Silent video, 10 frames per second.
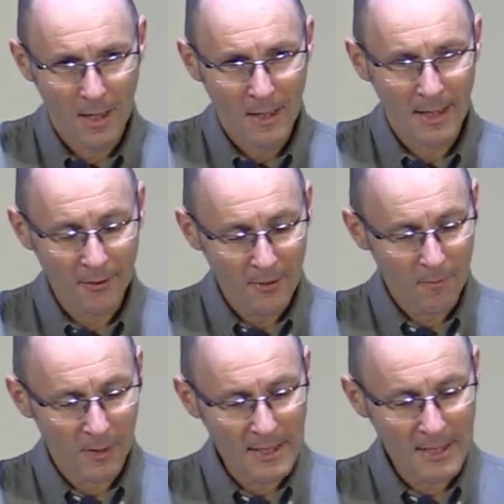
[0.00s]
Now,
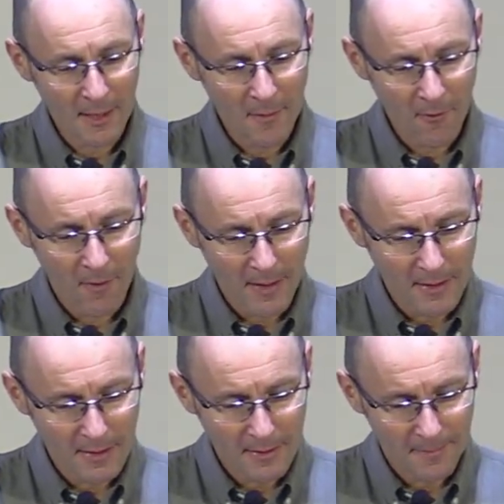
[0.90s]
please hear me
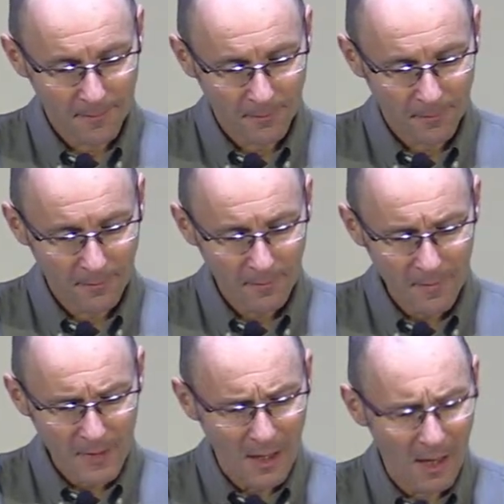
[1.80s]
right.
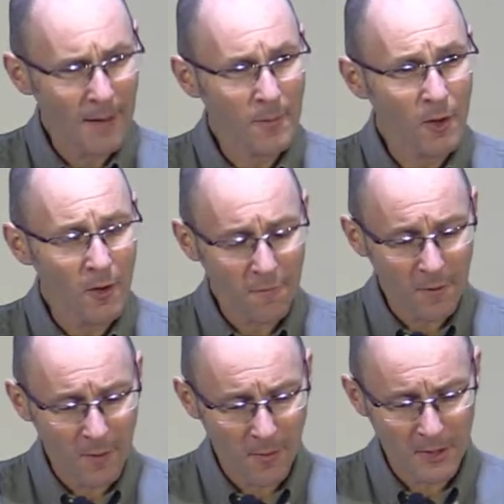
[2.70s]
I am not for a
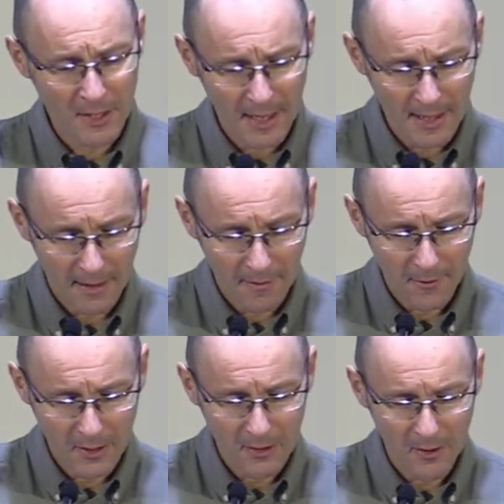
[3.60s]
moment saying there
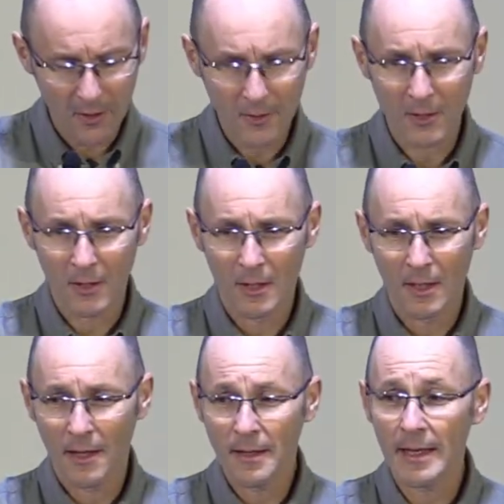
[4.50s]
is not
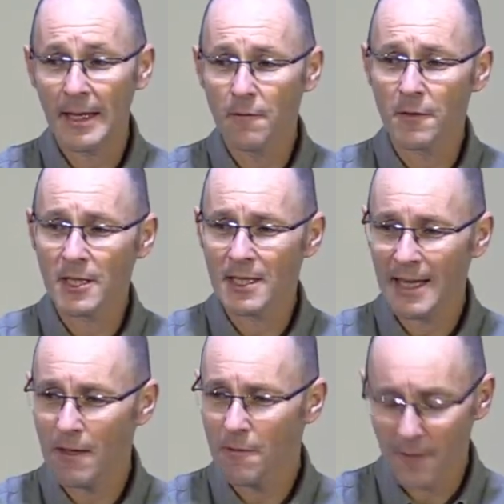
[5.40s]
a need for
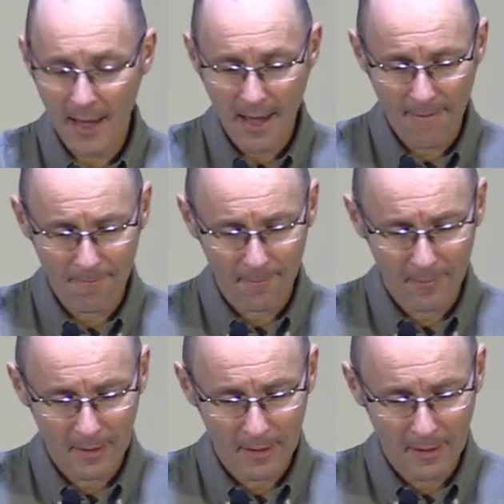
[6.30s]
self-care,
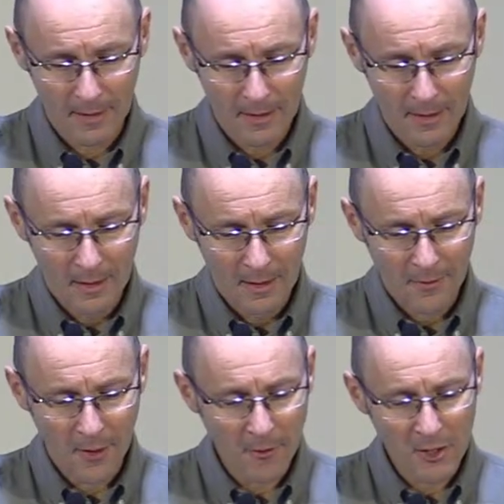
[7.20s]

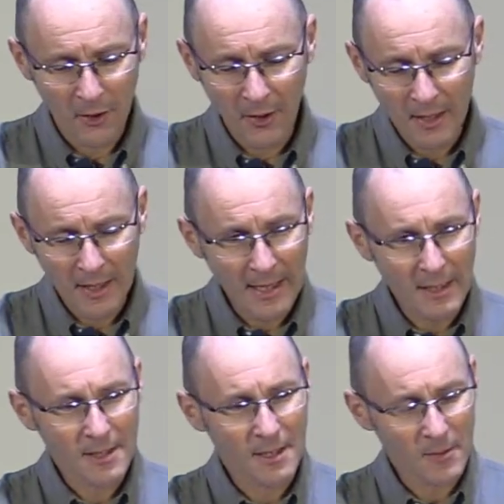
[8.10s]
that there is not a
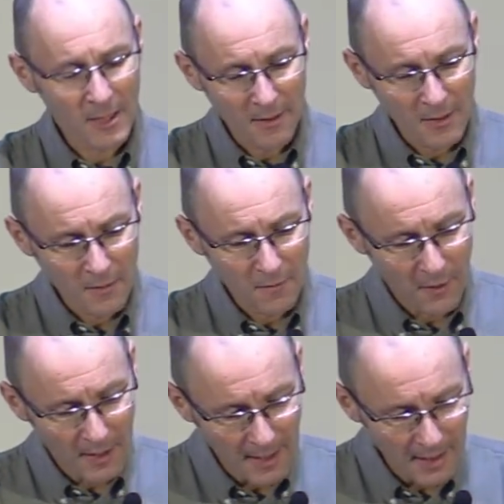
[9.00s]
need sometimes for
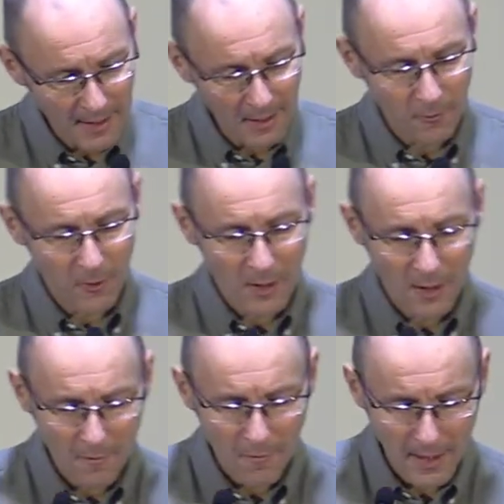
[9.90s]
healing and
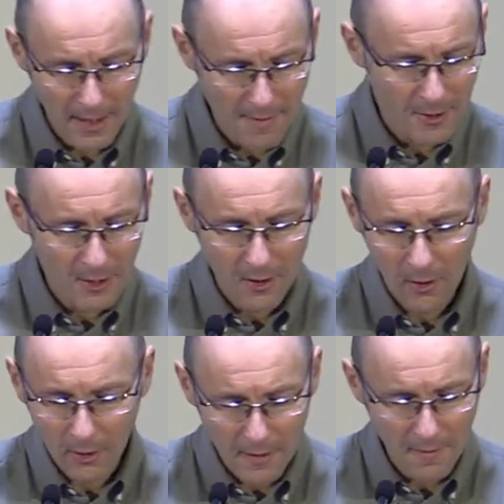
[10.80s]
recovery, and the most
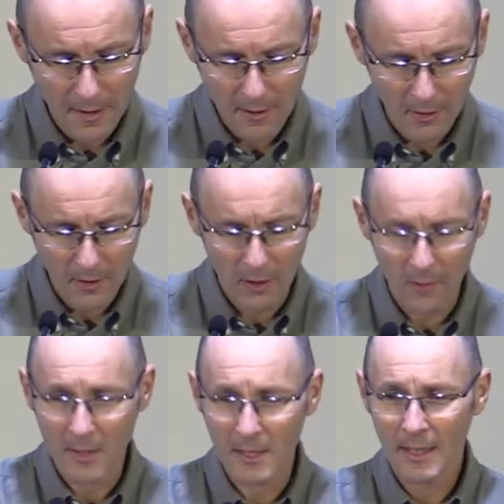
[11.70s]
godly thing you can do
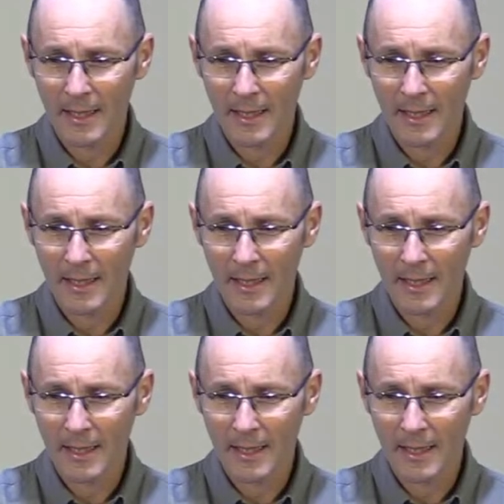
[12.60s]
is